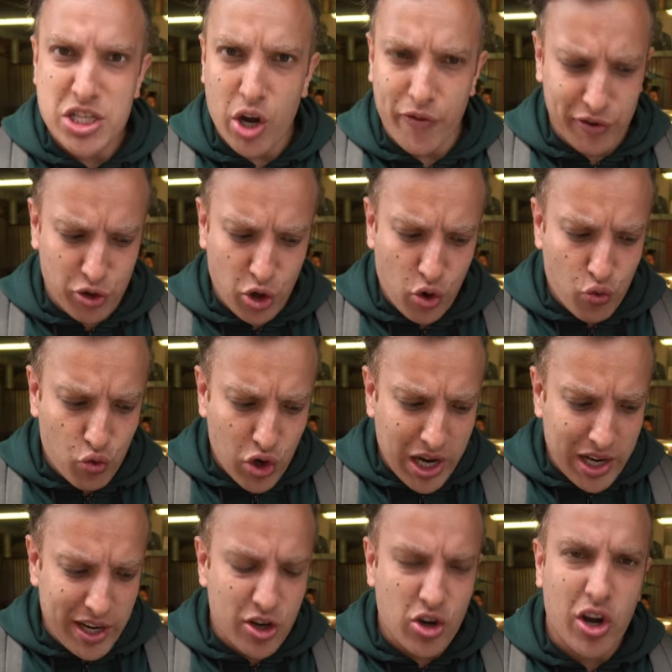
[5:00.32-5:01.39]
itself has got a
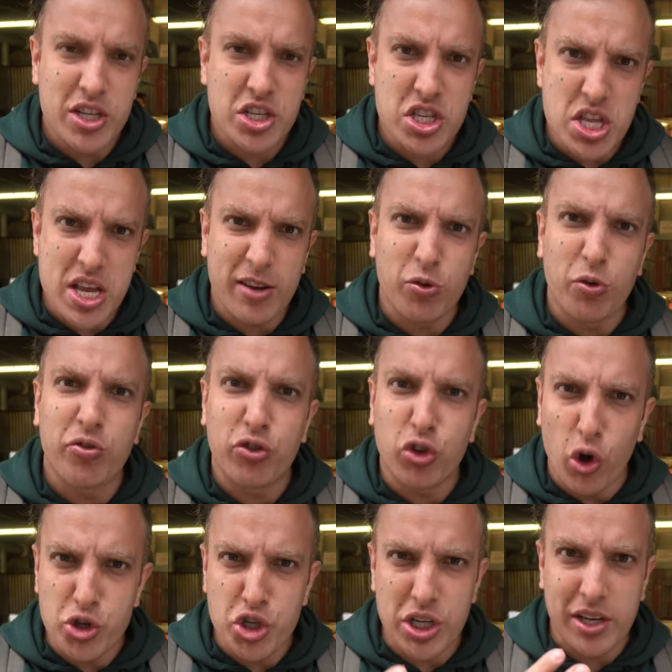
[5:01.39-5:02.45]
really nice thick sort of
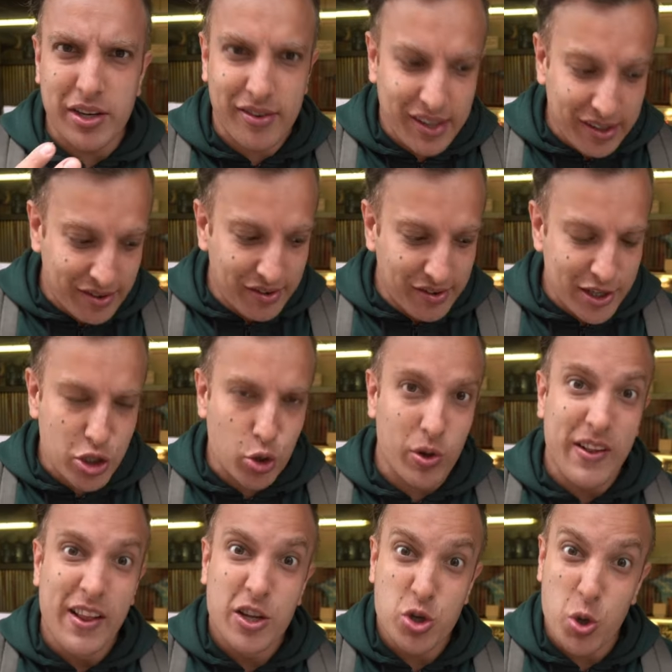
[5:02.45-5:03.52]
stodgy consistency
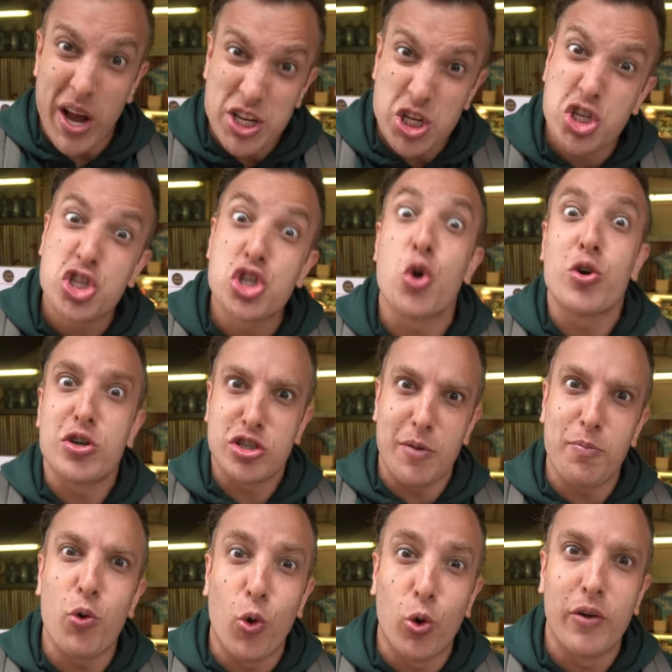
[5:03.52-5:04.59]
to it, so it actually soaks
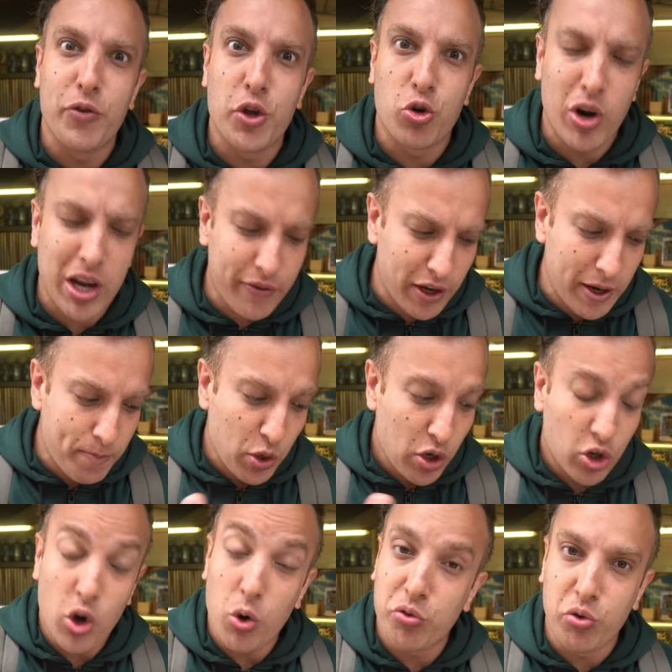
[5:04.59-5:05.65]
up all of the gravy.
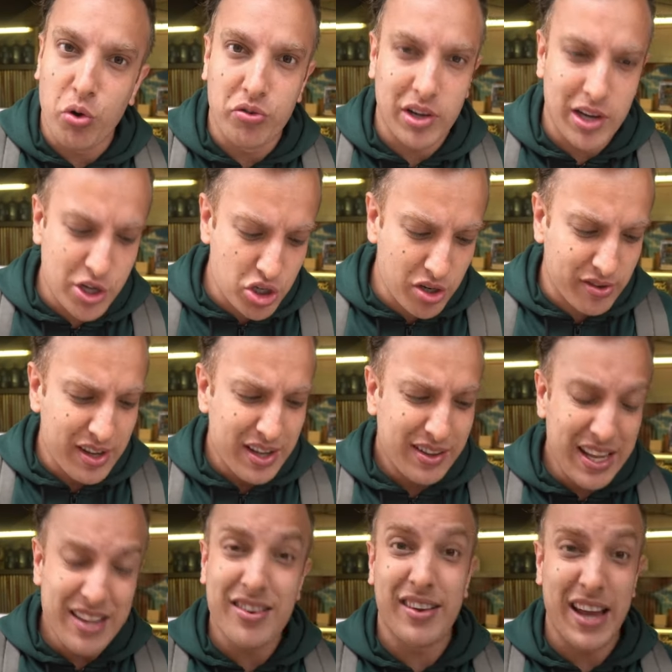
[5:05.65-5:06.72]
Coleslaw's delicious.
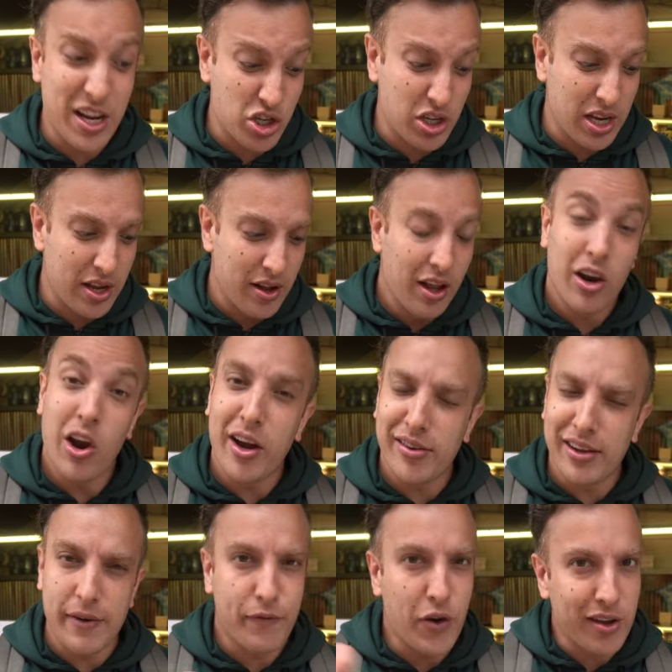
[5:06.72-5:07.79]
This is actually,
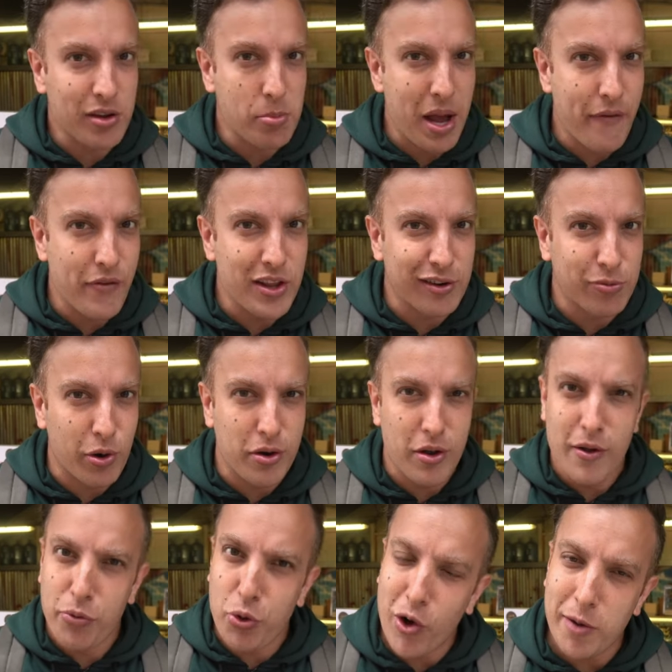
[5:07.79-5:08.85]
like I said, first time having this one,
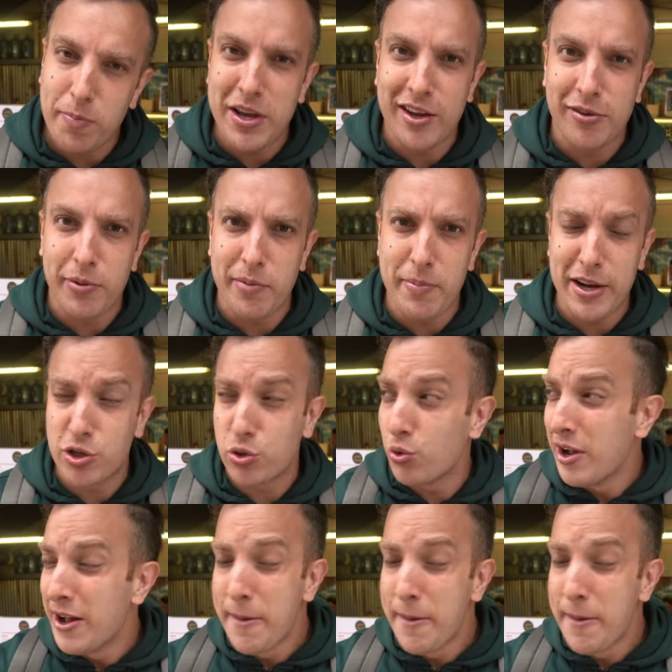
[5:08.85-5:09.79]
thought I'd be experimental.